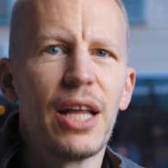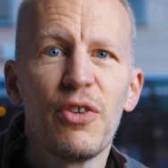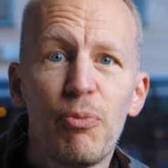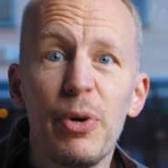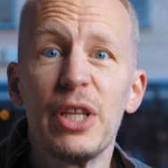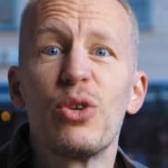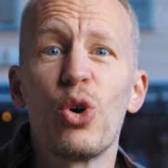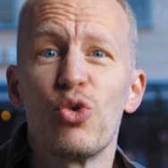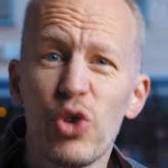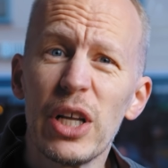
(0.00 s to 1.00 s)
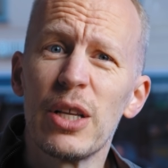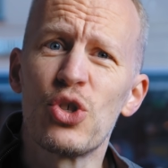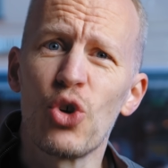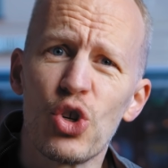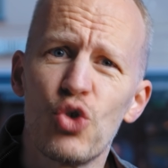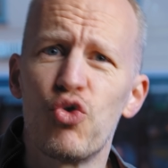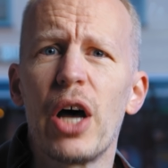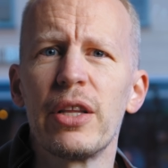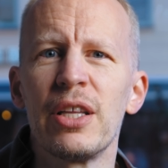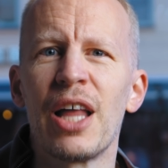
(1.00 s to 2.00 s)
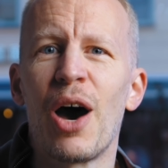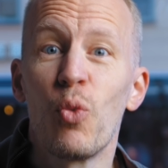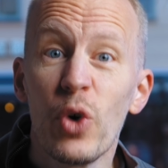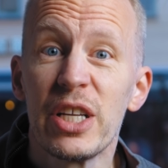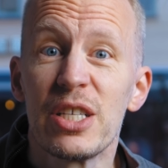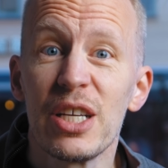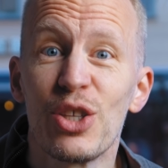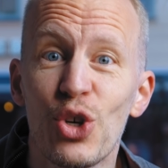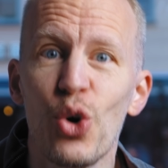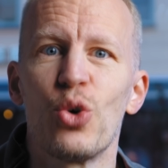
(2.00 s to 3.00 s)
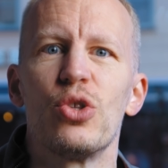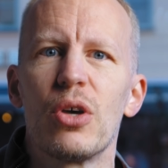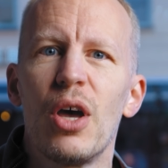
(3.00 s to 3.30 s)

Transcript: if Bitcoin really starts running now, which it could,